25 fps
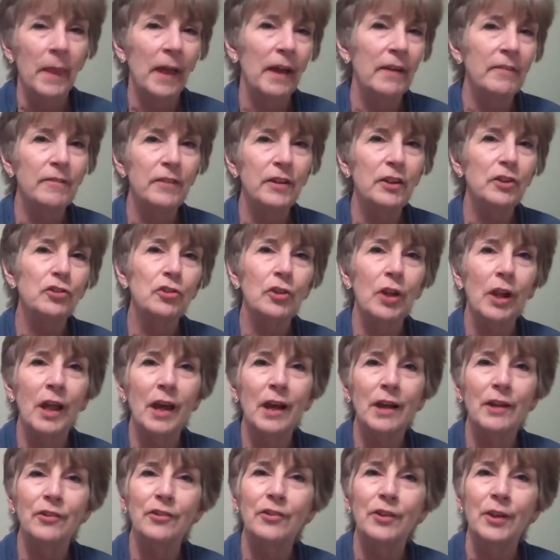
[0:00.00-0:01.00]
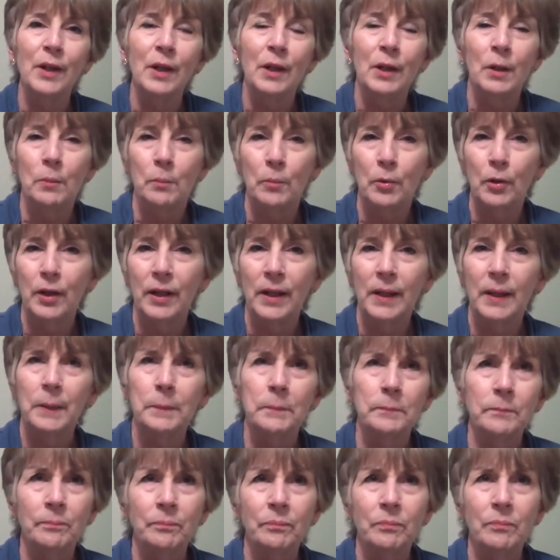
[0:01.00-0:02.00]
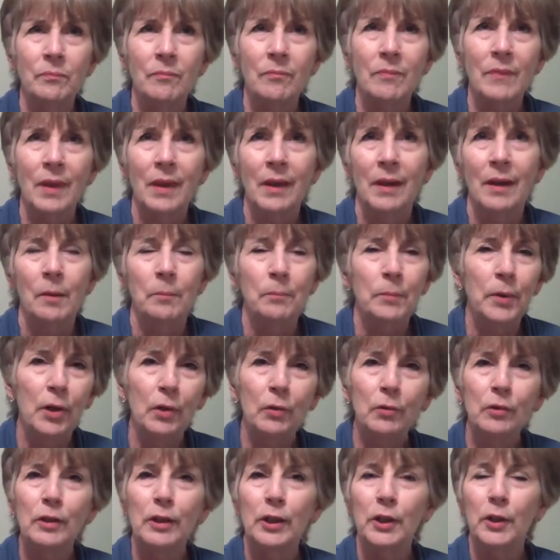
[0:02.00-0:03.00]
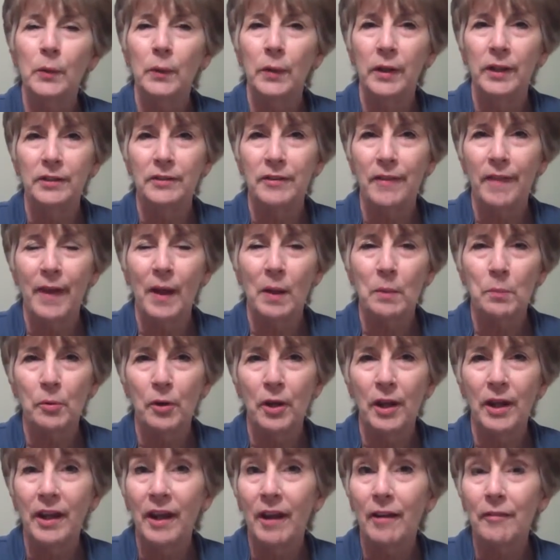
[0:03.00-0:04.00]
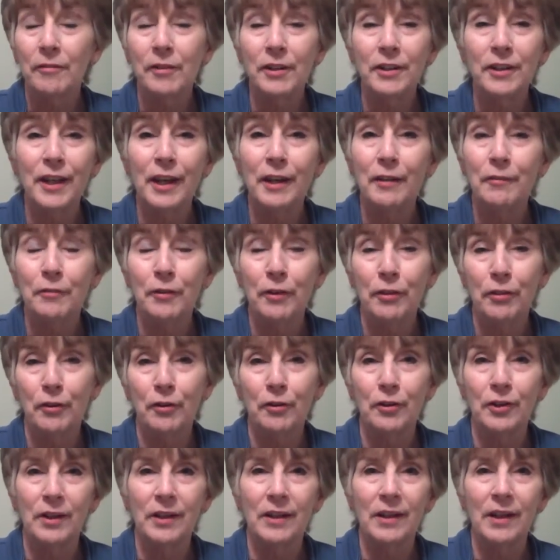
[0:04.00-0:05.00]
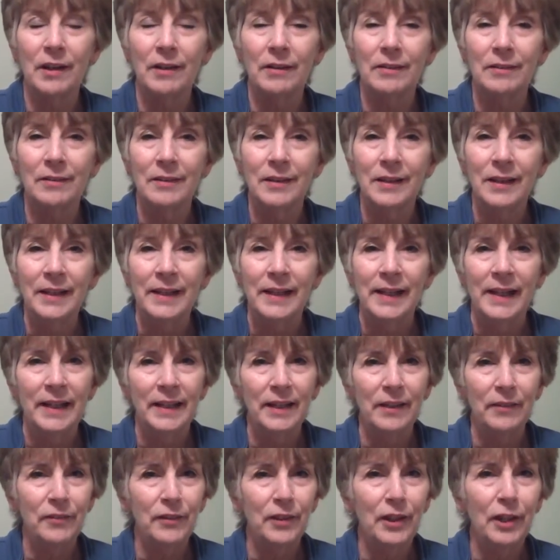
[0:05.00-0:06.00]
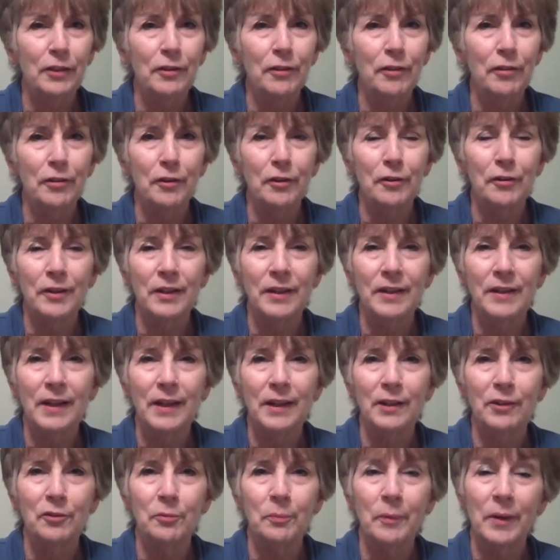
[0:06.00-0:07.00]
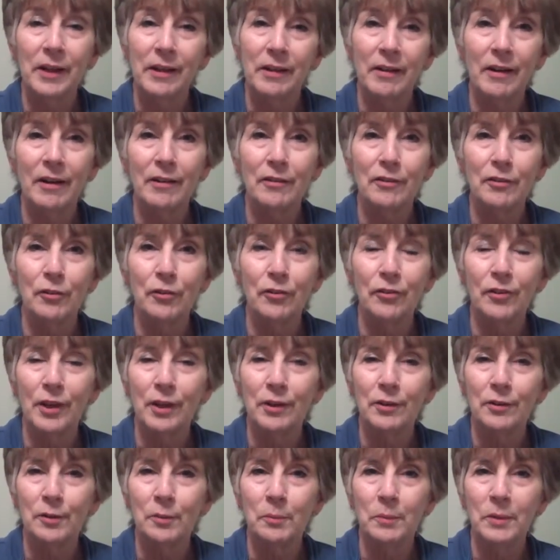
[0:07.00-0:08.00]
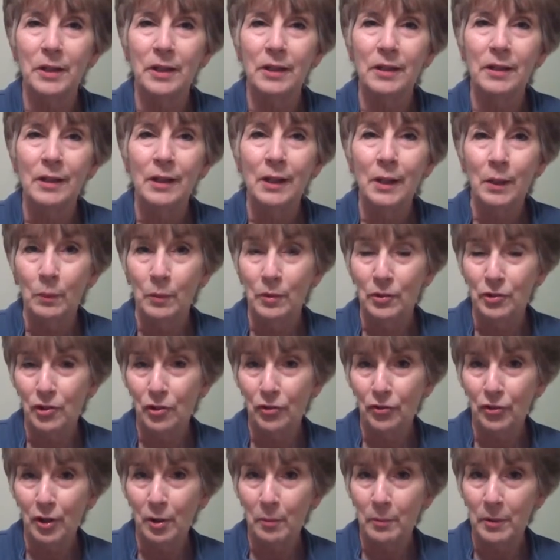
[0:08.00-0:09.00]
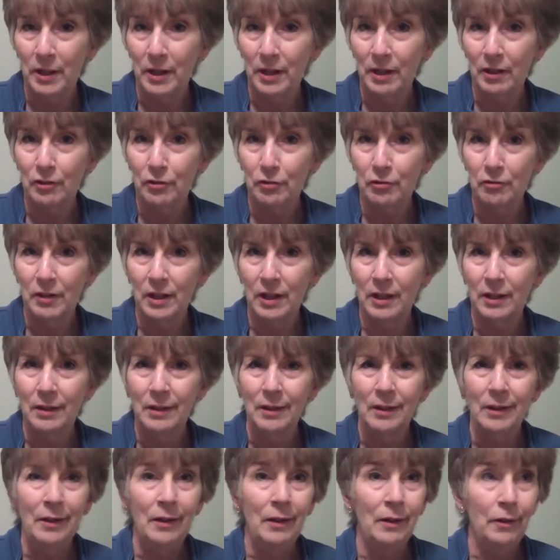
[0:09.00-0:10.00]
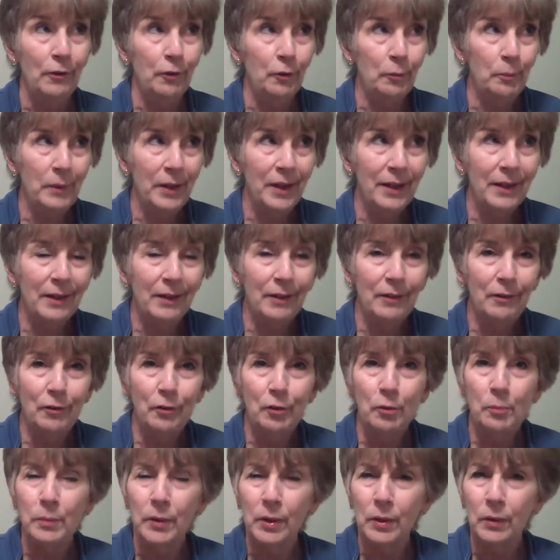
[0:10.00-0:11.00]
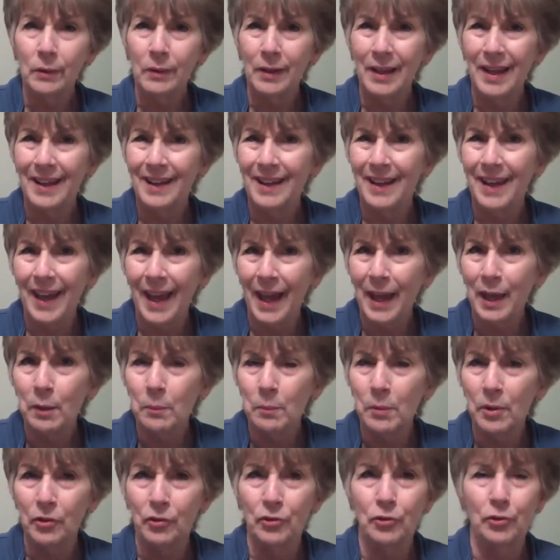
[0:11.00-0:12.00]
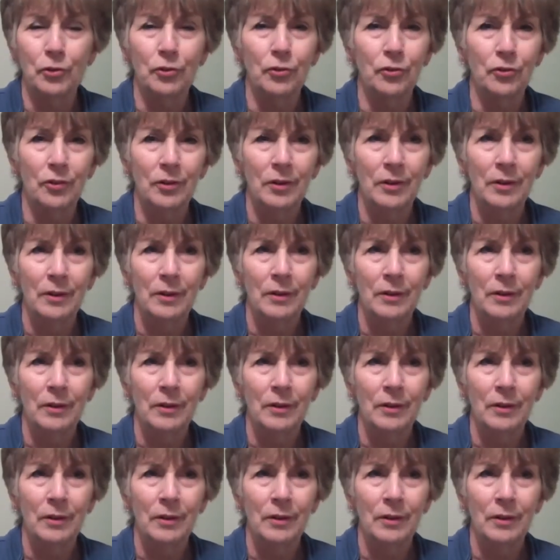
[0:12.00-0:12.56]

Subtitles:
I visualized putting bone glue into that break every day for 30 days. And at the end of 30 days, my doctor said to me, when she saw my x-ray, "You're making new bone like gangbusters."